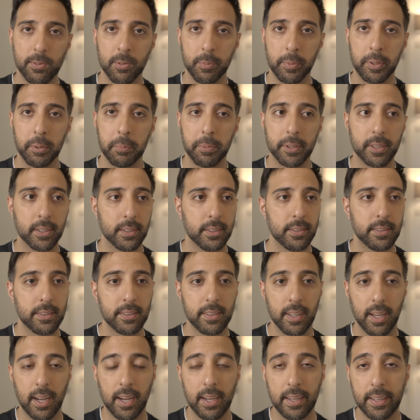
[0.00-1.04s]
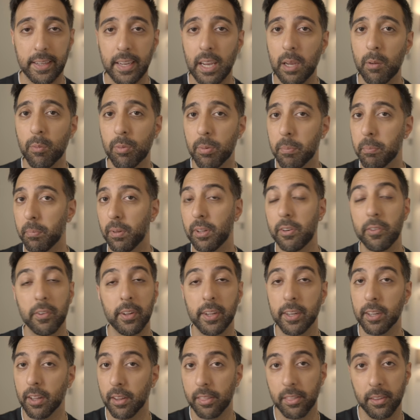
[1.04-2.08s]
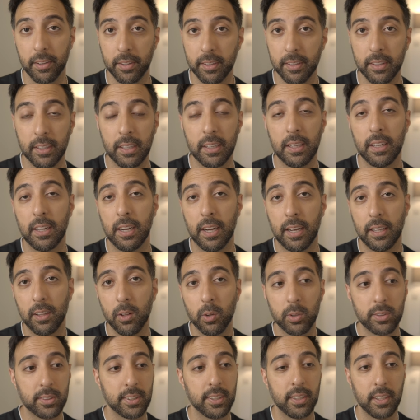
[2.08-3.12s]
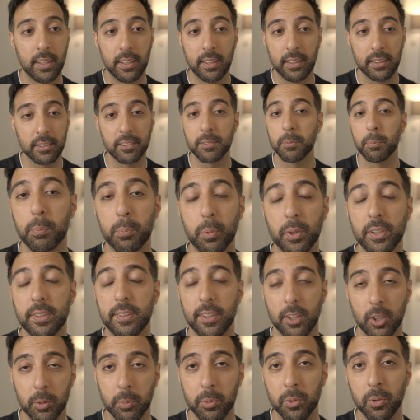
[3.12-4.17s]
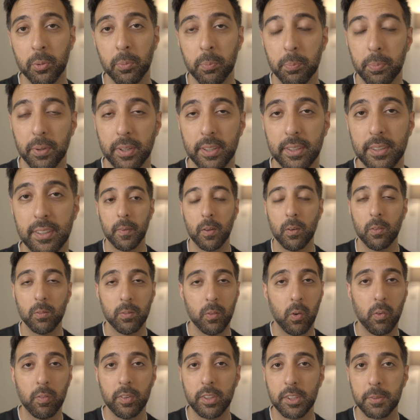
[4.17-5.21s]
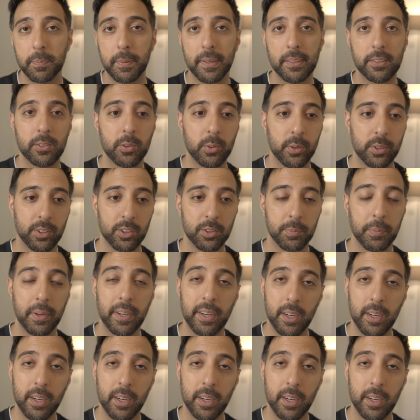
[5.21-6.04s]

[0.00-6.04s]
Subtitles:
for me because I came from literally nothing. I looked pretty terrible, but over these past 2 years, my